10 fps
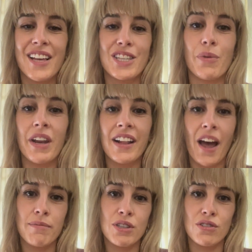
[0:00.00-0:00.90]
So when it
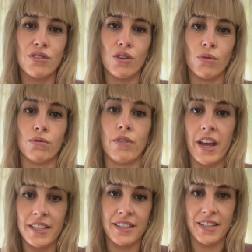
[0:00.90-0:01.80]
comes to your
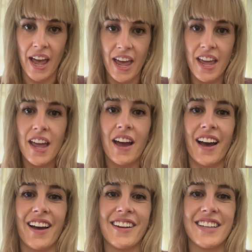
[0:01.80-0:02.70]
race day,
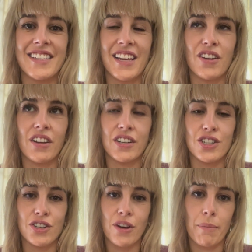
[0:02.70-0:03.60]
let's say you're going to
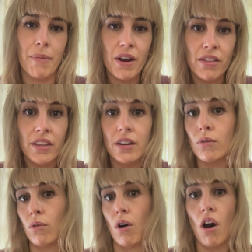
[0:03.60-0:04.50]
do a marathon
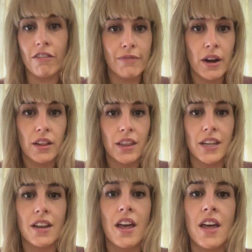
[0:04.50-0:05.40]
or a half
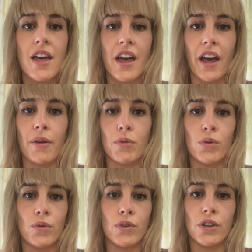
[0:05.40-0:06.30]
marathon,
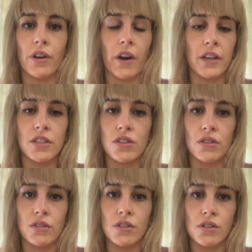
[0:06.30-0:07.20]
or you're going
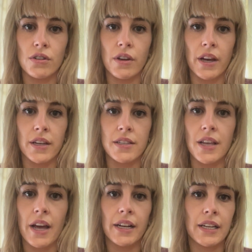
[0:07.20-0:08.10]
to do a
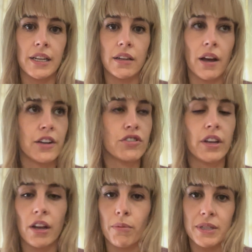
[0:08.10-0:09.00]
cycling
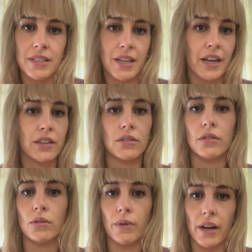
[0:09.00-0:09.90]
100-kilometer
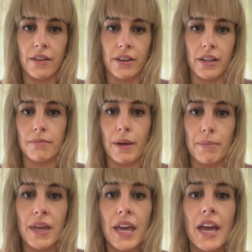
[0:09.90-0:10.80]
cycle or whatever it may
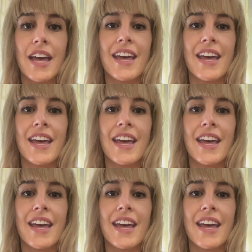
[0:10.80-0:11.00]
be,